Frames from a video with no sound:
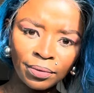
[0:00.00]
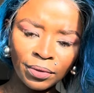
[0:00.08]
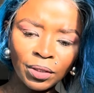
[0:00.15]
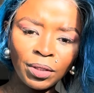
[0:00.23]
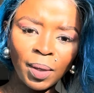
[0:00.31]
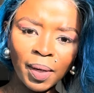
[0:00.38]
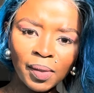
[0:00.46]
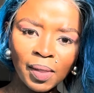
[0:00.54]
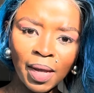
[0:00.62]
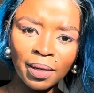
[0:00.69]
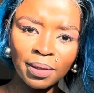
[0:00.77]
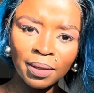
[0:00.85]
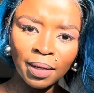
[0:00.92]
You
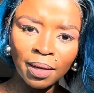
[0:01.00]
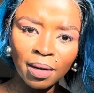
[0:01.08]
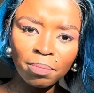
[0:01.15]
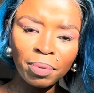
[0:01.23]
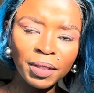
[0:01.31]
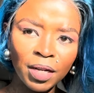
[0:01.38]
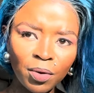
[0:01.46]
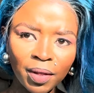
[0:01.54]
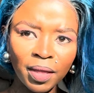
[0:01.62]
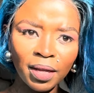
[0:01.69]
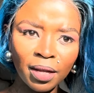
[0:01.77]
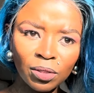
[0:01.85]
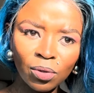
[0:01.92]
understand? But then you are
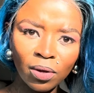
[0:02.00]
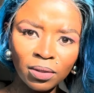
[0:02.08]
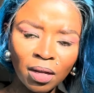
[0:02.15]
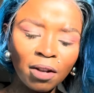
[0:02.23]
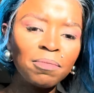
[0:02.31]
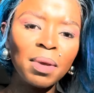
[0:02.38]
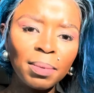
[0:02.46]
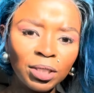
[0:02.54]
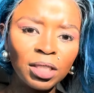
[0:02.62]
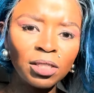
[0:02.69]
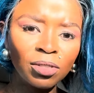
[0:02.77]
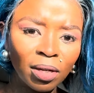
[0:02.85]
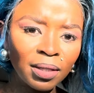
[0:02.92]
thinking to yourself, maybe
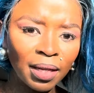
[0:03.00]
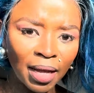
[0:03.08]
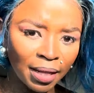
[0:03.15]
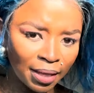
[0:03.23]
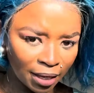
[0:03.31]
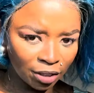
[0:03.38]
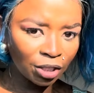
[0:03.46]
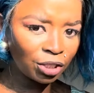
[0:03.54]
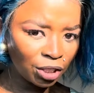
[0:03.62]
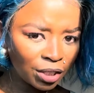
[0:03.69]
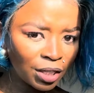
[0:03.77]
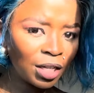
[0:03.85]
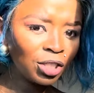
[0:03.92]
she's not the girl that she
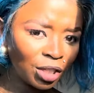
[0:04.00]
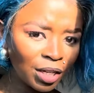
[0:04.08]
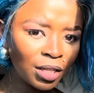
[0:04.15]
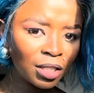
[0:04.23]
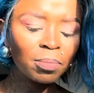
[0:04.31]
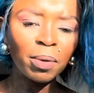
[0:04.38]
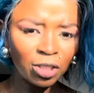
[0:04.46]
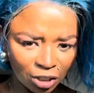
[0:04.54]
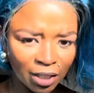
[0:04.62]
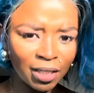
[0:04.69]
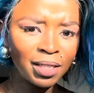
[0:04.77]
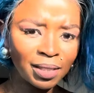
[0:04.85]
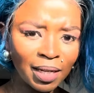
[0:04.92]
thinks she is, but
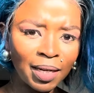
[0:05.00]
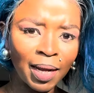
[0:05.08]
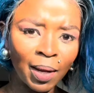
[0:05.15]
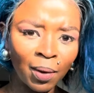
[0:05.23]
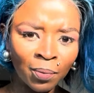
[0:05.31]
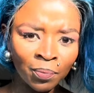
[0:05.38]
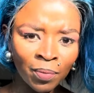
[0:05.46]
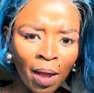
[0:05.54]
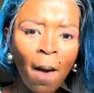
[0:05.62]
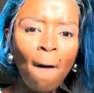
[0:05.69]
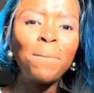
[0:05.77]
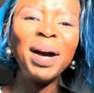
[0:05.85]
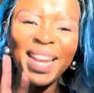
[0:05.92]
she is that girl.
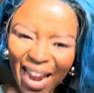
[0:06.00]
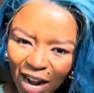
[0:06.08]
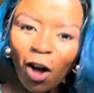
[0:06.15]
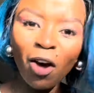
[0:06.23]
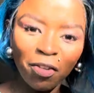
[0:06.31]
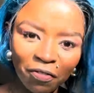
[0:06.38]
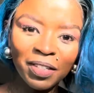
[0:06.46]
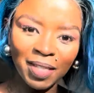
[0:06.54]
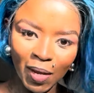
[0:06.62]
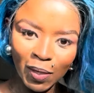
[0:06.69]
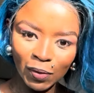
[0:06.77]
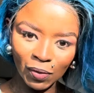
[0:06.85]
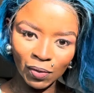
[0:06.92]
But her
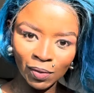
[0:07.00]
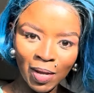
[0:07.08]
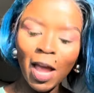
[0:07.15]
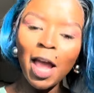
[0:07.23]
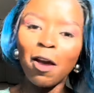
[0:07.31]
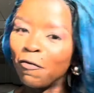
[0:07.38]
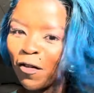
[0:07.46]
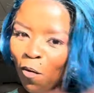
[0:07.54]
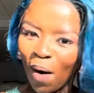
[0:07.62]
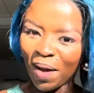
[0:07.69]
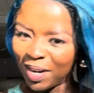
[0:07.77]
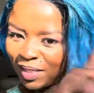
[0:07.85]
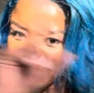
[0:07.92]
confidence,
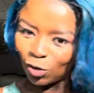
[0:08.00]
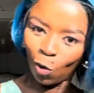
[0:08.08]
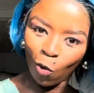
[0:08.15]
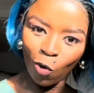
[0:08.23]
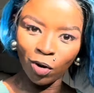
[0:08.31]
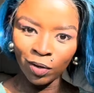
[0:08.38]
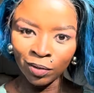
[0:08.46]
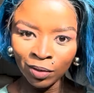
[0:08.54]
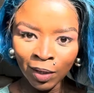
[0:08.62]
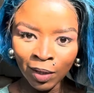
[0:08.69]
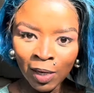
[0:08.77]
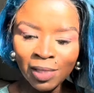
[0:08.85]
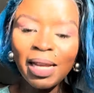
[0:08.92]
everyone in the school,
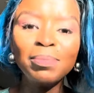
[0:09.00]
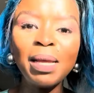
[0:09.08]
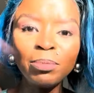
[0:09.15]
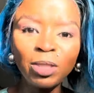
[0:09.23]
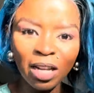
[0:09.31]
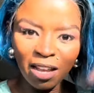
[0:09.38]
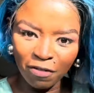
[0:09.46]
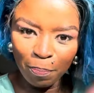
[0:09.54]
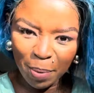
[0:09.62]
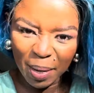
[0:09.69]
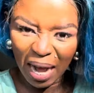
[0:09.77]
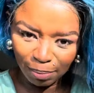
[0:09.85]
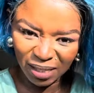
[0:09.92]
sometimes she even
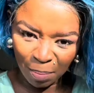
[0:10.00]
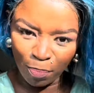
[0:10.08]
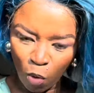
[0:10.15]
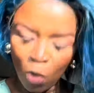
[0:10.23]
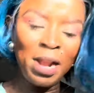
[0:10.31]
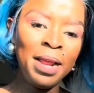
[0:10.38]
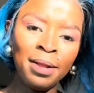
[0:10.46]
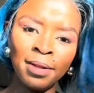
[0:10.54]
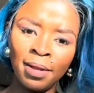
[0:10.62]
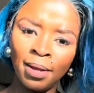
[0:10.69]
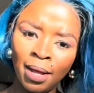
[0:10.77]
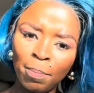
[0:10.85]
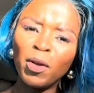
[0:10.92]
becomes a bully
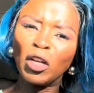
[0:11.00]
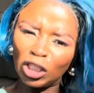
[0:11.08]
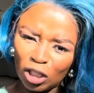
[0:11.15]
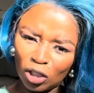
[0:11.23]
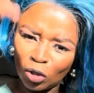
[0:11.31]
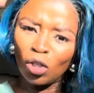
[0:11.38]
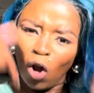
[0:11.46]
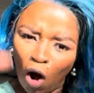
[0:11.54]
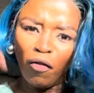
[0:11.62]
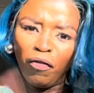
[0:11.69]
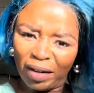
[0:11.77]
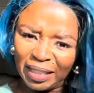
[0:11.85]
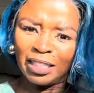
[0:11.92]
because she's
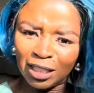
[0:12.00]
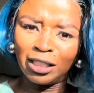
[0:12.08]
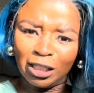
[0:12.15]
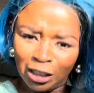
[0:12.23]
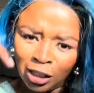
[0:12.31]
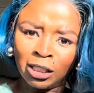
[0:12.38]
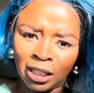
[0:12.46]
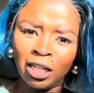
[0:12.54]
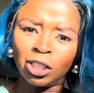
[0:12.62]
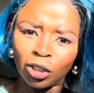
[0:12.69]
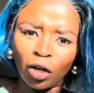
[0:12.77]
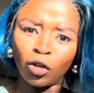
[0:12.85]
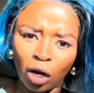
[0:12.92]
over. She
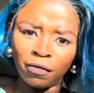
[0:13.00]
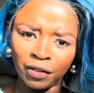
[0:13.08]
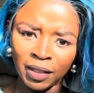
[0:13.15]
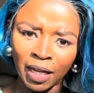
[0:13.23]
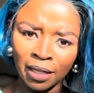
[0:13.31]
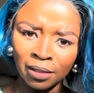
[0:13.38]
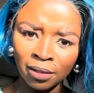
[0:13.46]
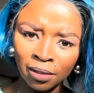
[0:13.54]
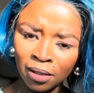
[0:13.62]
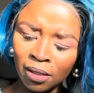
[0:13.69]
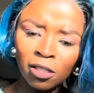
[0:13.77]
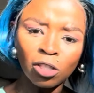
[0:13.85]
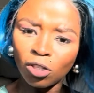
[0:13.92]
got confidence.
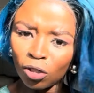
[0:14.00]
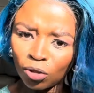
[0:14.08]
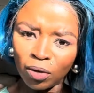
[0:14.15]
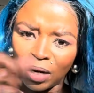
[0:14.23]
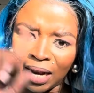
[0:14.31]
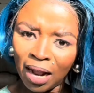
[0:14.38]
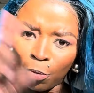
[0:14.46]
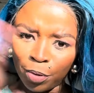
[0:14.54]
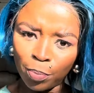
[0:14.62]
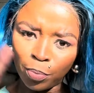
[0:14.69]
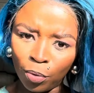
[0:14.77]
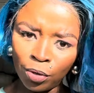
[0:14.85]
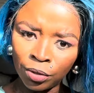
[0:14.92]
So don't allow
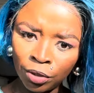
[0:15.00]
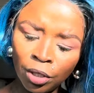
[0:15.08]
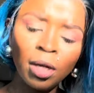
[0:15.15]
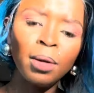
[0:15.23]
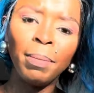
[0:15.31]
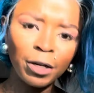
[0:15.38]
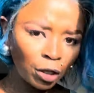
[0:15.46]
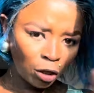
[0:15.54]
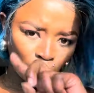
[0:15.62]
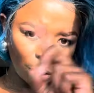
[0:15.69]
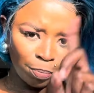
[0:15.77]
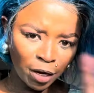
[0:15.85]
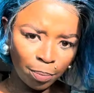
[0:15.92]
people, and
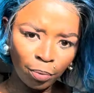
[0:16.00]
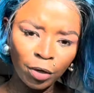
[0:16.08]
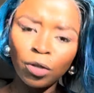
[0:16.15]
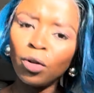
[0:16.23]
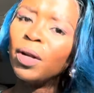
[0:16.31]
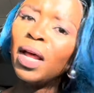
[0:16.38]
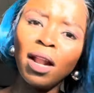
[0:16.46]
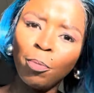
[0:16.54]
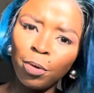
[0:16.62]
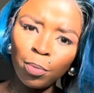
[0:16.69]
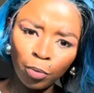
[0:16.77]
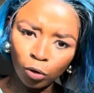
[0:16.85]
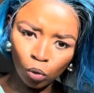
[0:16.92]
don't be a bully, don't allow
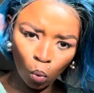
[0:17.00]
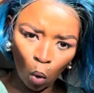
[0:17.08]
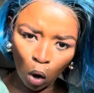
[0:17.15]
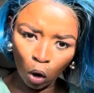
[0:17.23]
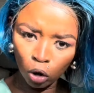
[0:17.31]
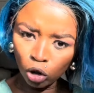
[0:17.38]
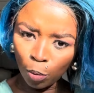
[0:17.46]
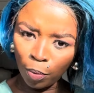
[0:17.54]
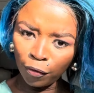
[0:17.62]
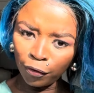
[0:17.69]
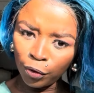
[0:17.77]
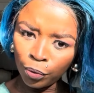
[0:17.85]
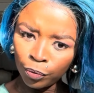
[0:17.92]
people to walk on top
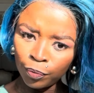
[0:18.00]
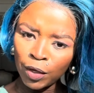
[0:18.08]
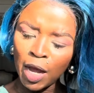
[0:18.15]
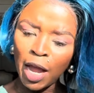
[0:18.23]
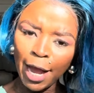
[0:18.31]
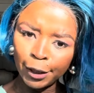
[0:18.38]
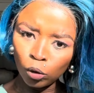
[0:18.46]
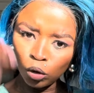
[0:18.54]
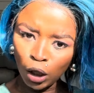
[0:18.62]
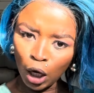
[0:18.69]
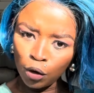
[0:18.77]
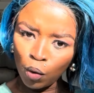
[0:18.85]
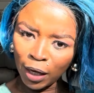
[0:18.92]
of you and to
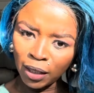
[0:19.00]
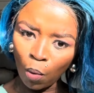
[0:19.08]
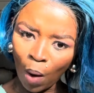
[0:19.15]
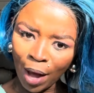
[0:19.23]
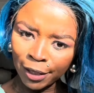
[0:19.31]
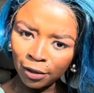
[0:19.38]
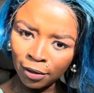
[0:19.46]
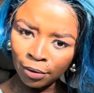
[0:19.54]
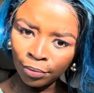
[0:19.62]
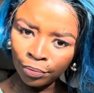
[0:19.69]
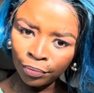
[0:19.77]
tell you otherwise.